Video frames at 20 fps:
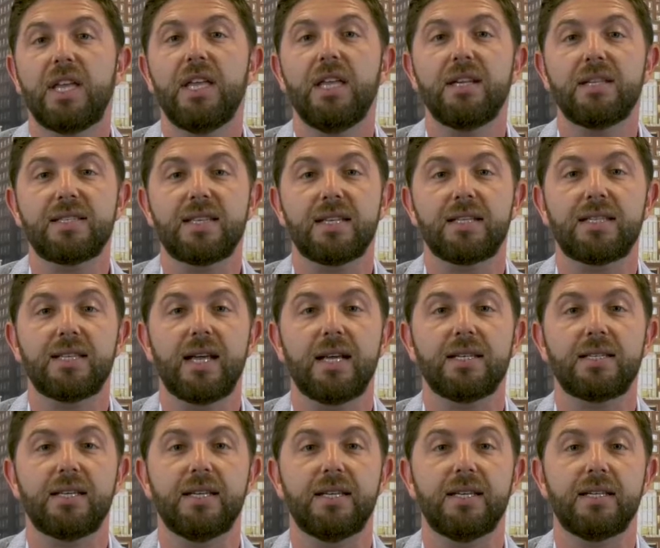key to
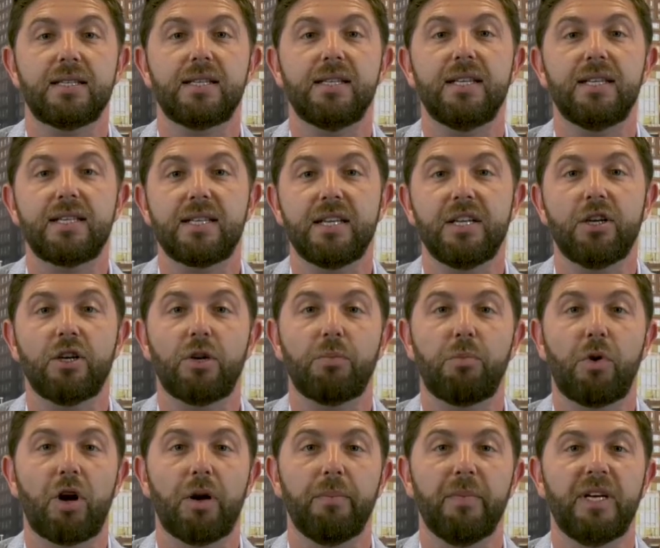success is listing your
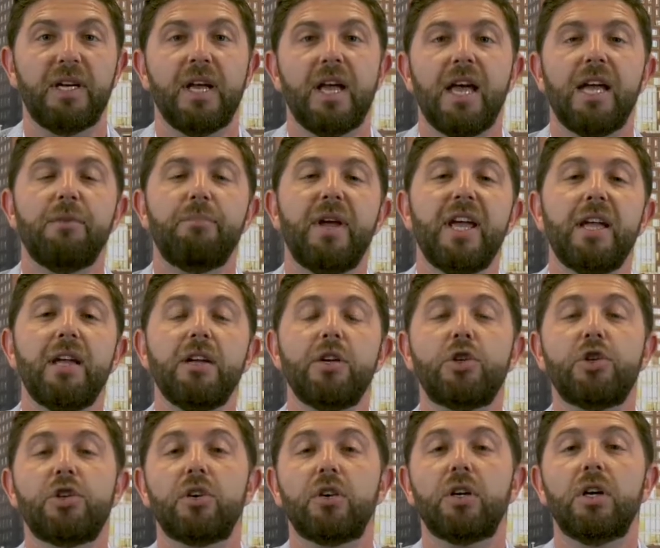apartment and making
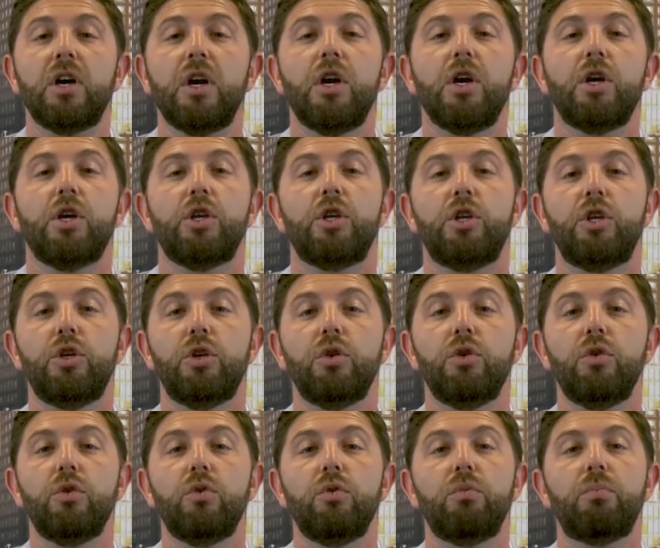sure
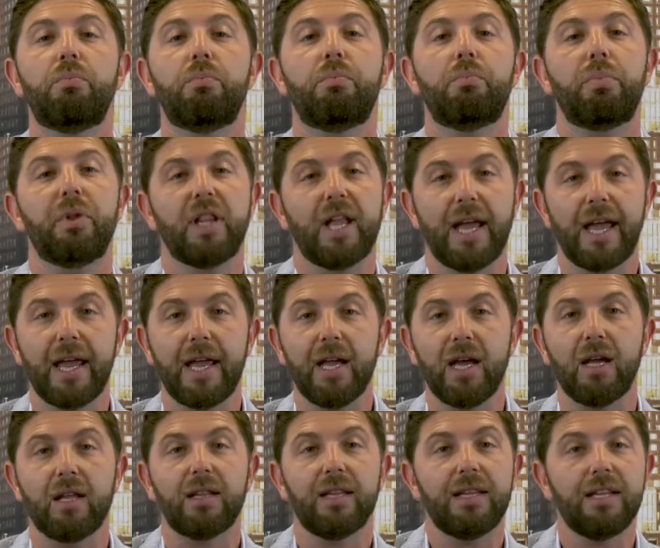you play
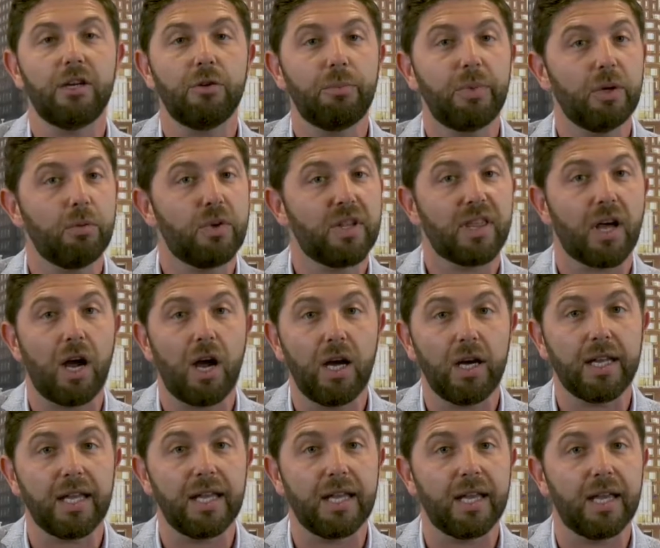a little bit with
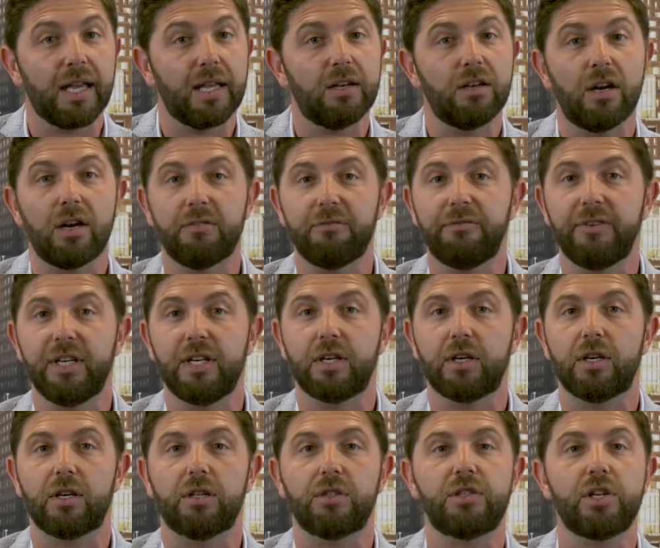honey and not
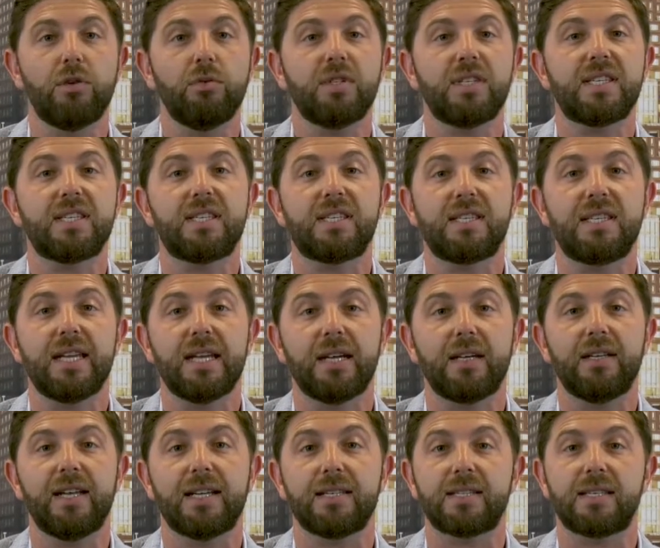vinegar. Don't stick
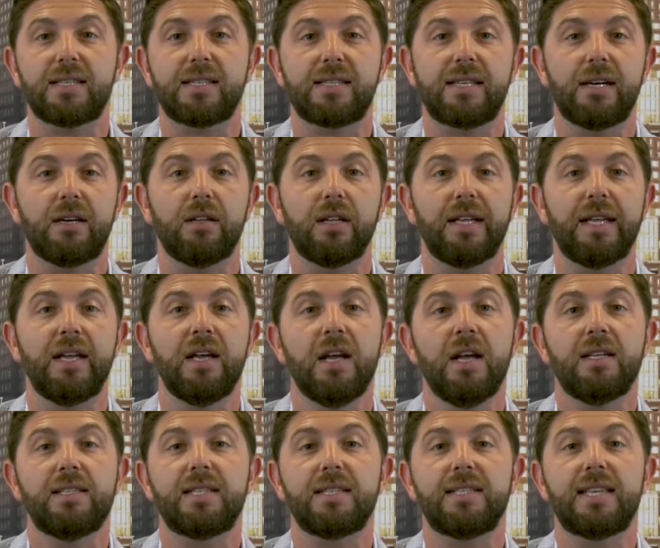necessarily
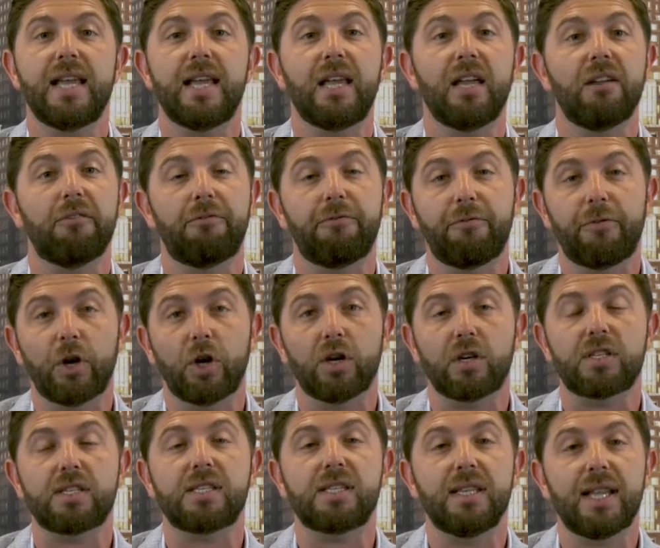to taking
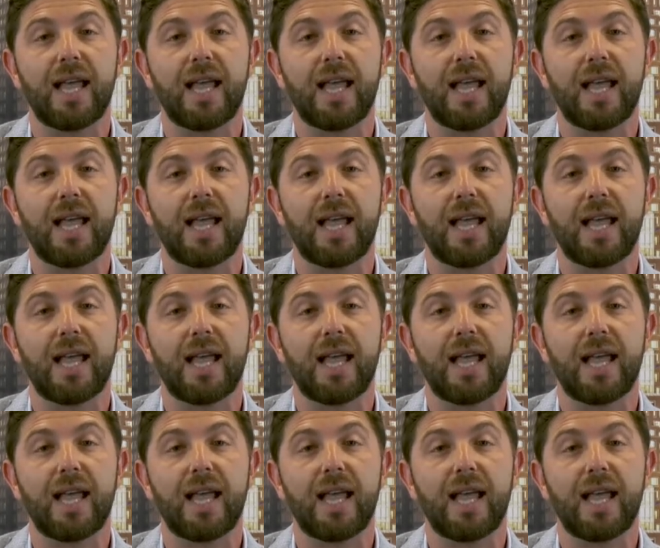first,